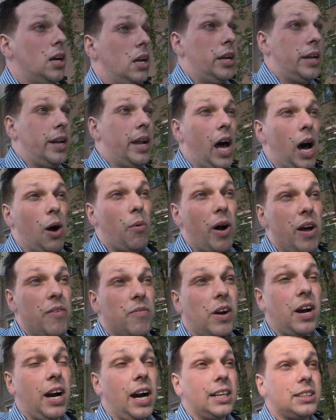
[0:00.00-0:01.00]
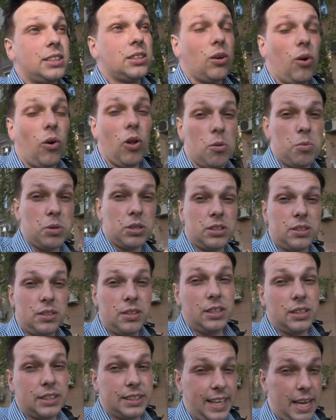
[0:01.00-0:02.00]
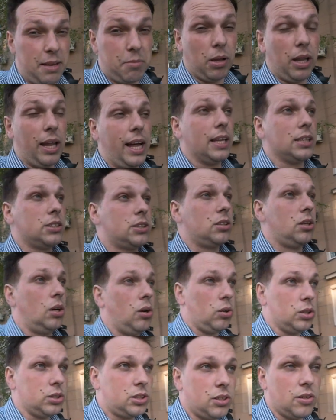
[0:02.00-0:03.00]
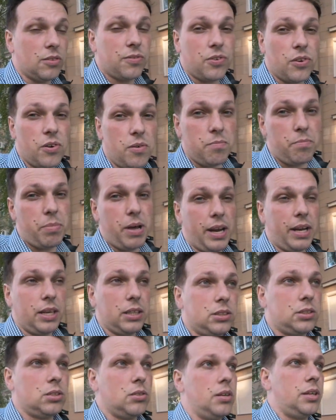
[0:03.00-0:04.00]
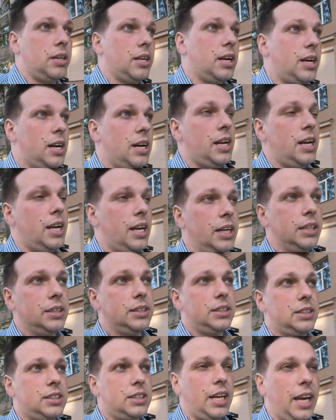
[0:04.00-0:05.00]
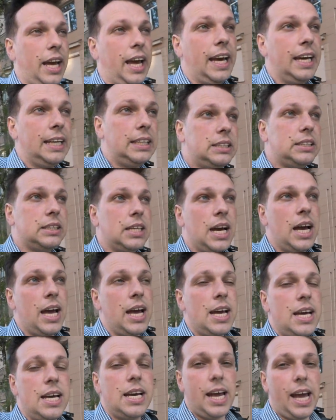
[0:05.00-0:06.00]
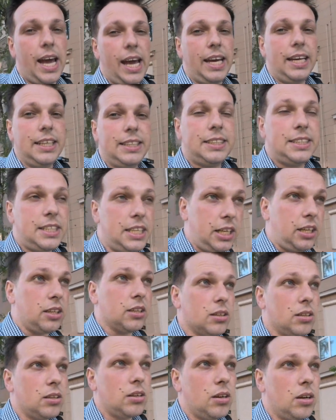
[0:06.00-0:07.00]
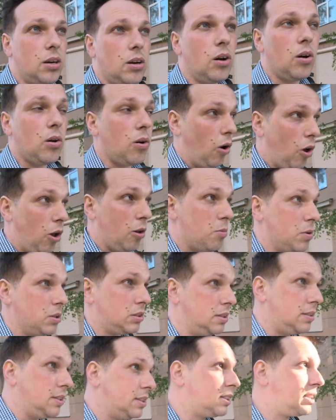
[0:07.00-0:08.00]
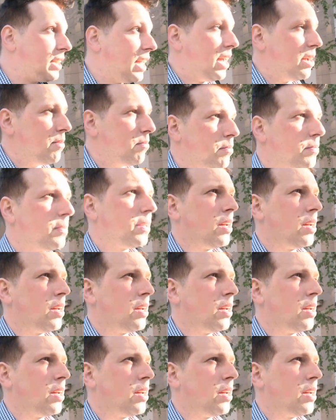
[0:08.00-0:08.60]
Now I've got almost the same lens also from Panasonic. It's 818, almost the same.